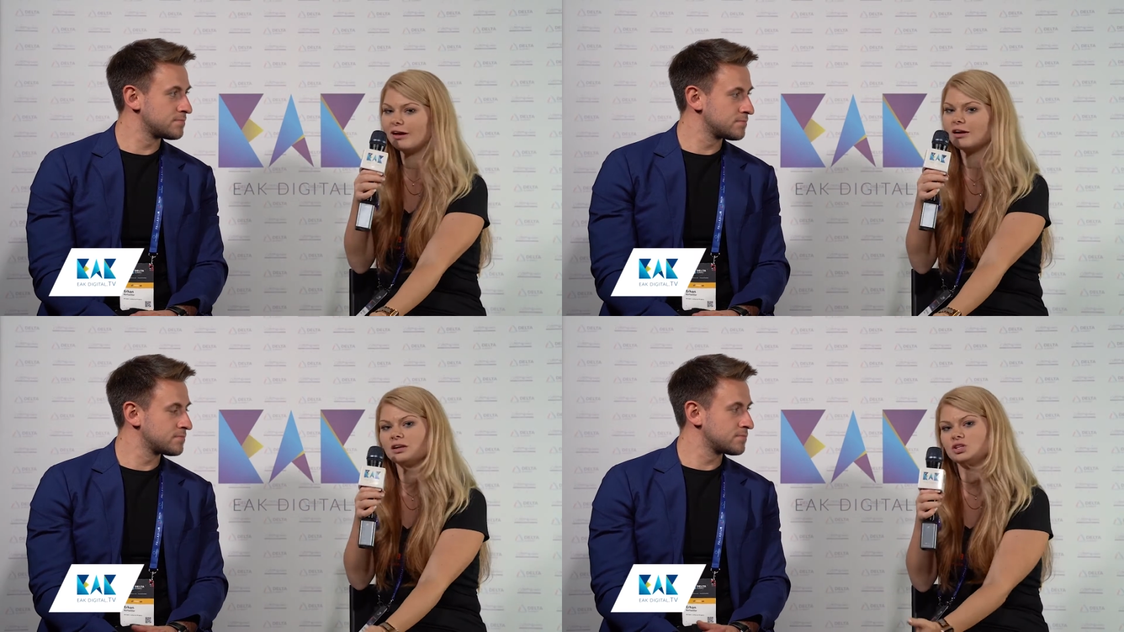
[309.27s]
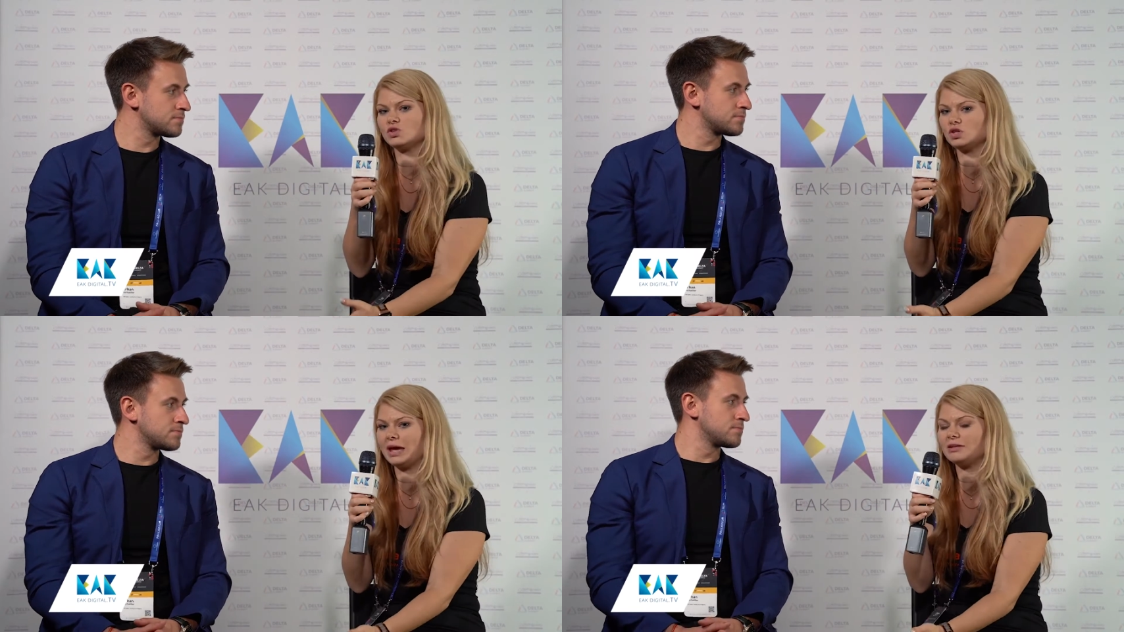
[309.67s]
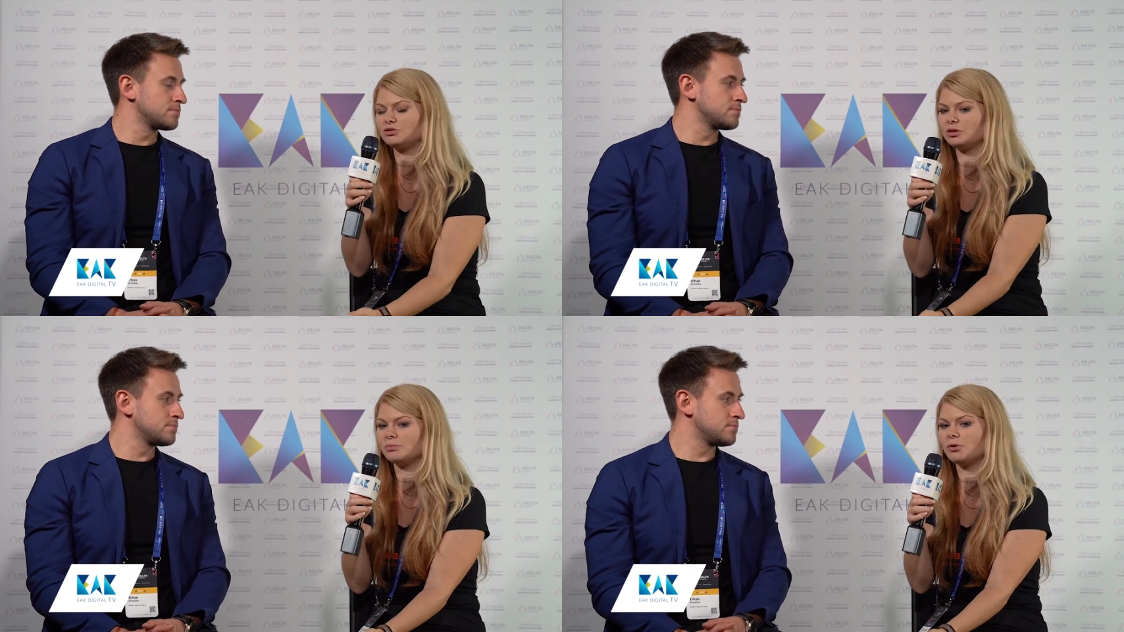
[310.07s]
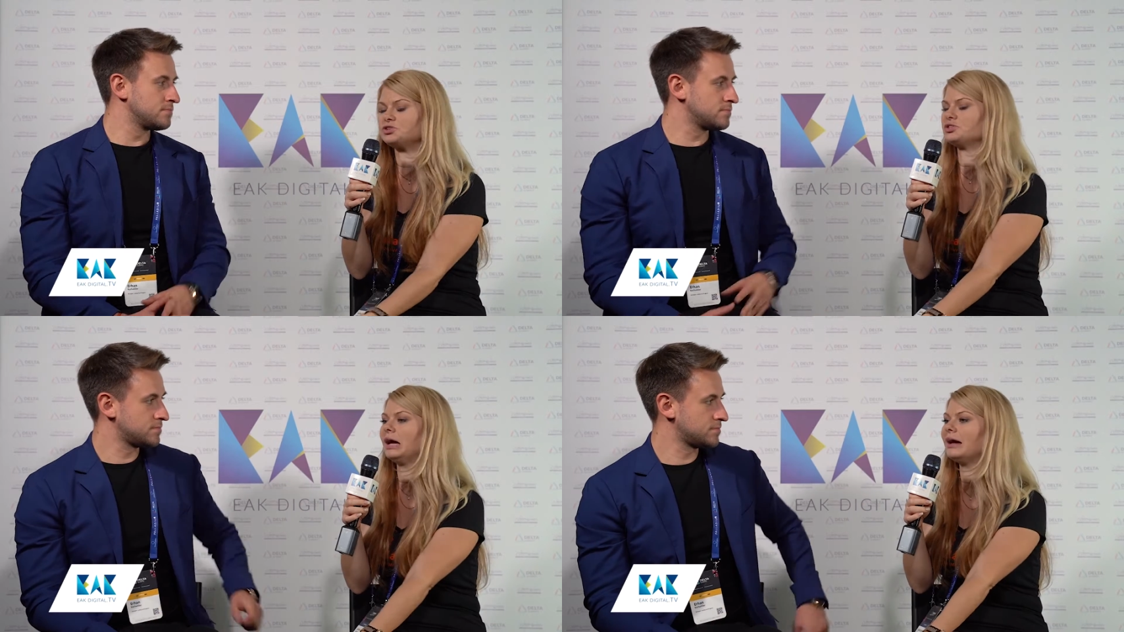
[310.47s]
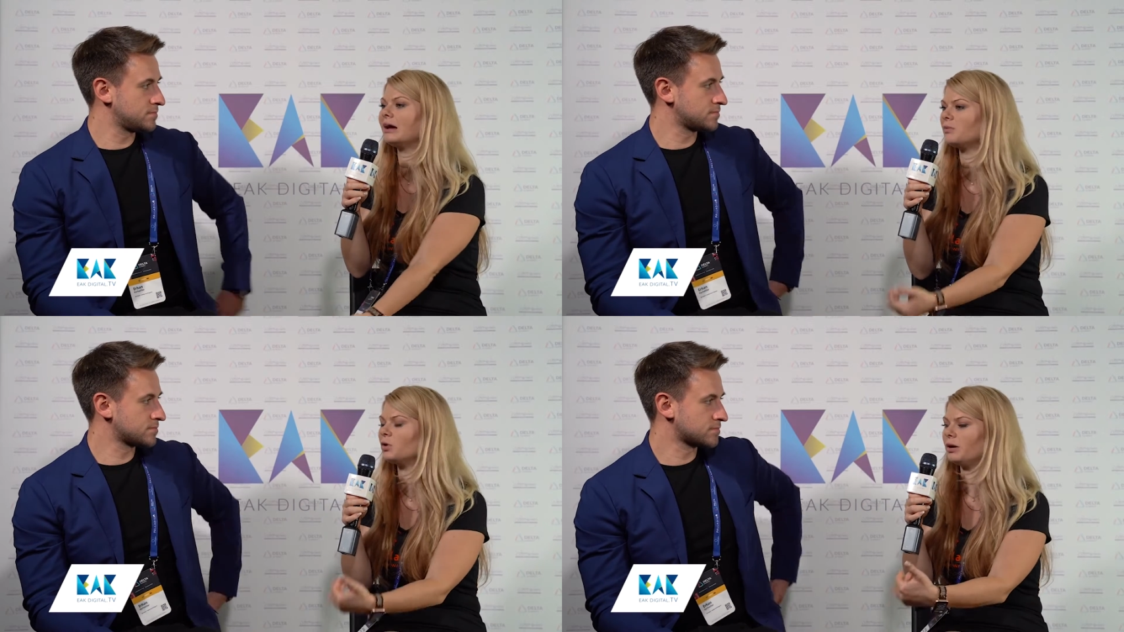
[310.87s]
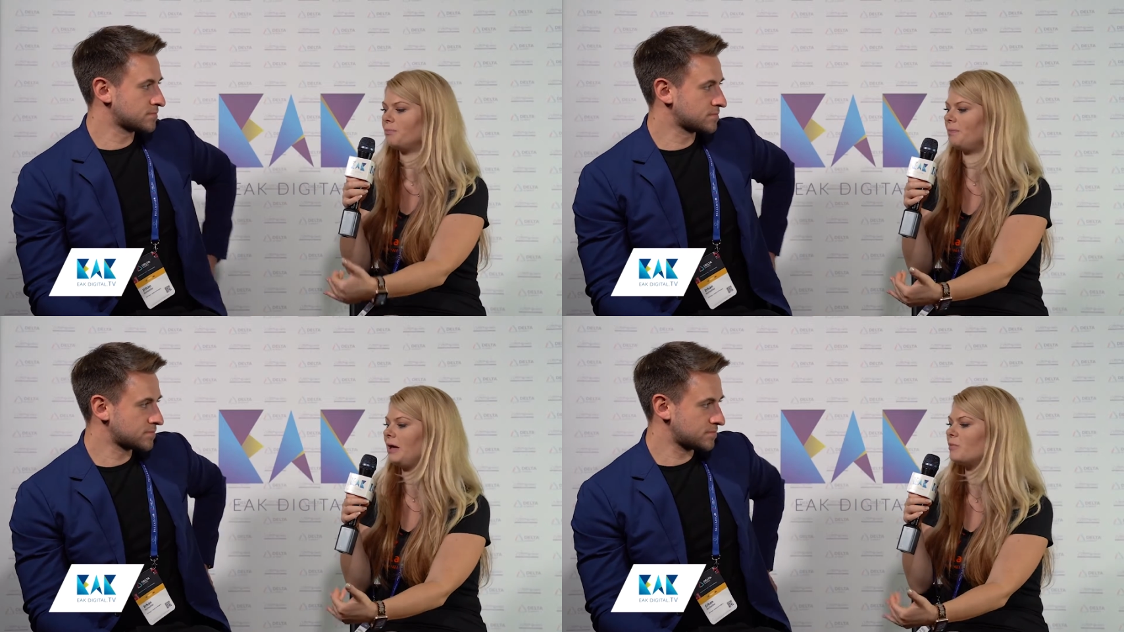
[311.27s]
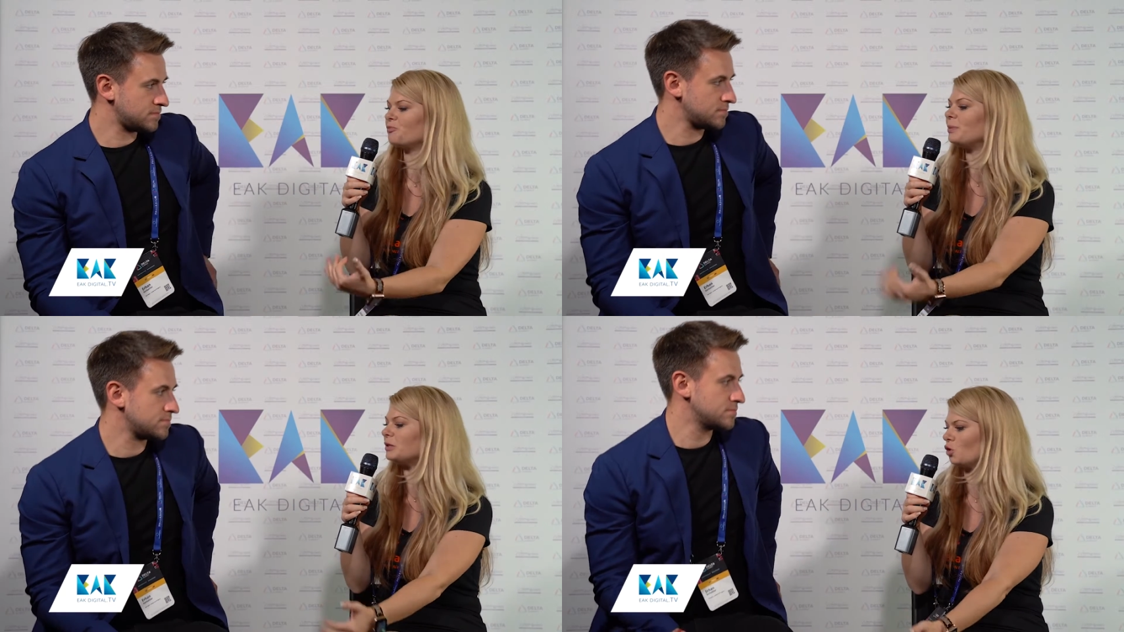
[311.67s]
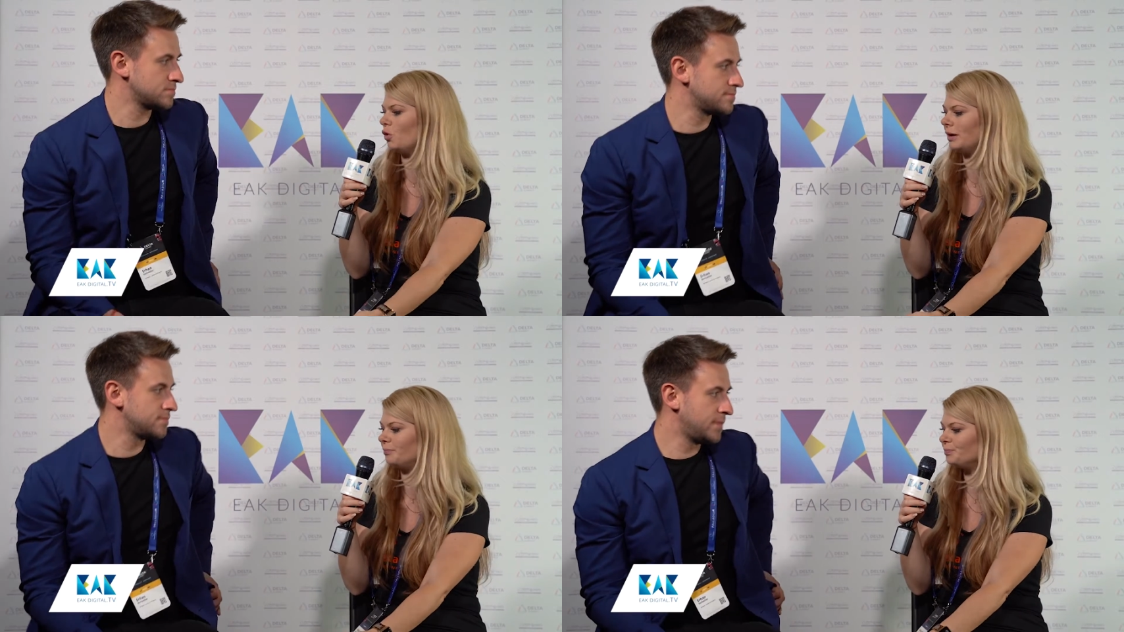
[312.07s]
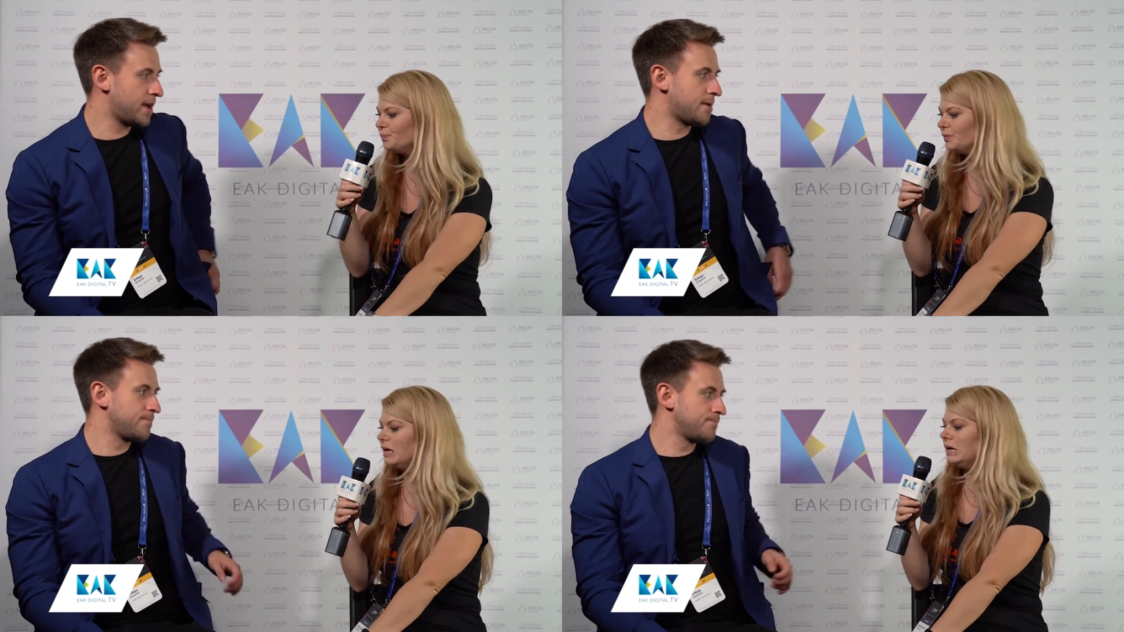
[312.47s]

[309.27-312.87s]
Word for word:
Speaker 1: there and you say to the merchant, I want to pay with Bitcoin. Yeah.